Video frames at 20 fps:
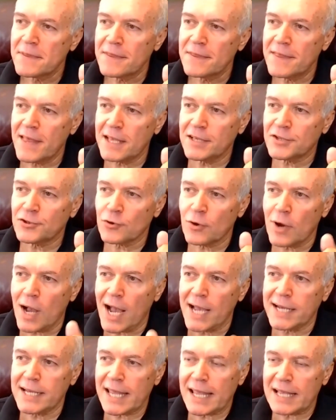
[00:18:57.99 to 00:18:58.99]
they
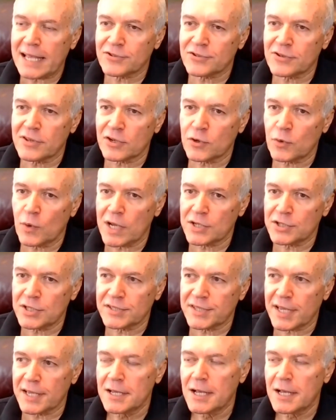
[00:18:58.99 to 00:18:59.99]
try to answer the question
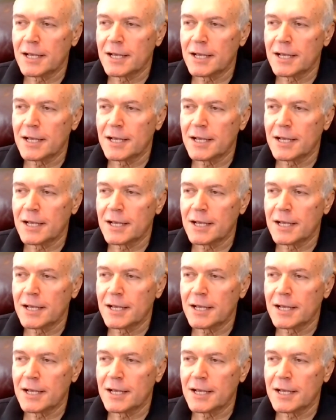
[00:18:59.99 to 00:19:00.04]
and say,